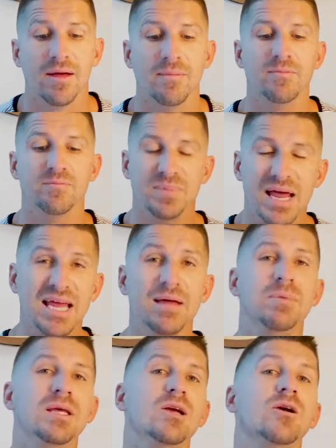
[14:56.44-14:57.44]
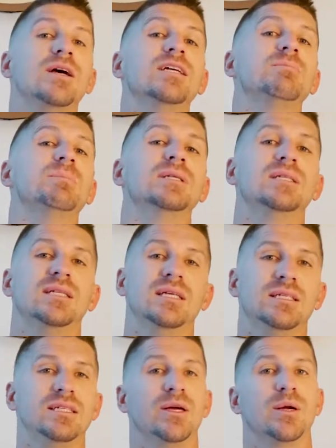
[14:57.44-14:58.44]
Maybe Christmas
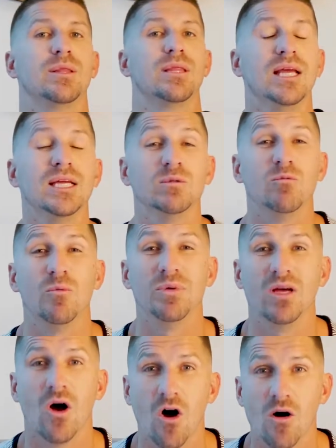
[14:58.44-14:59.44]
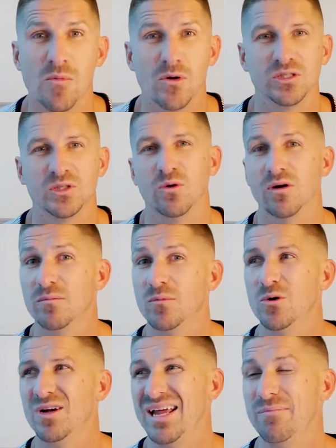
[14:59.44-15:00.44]
this year, things will be almost
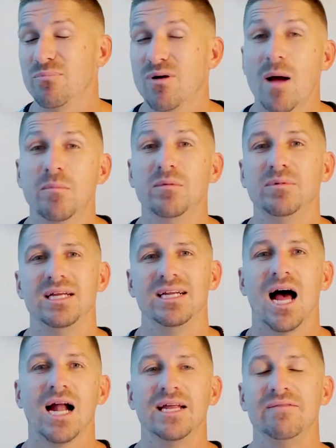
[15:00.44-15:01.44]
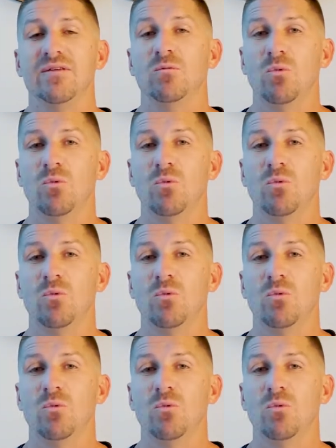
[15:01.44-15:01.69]
normal and probably not even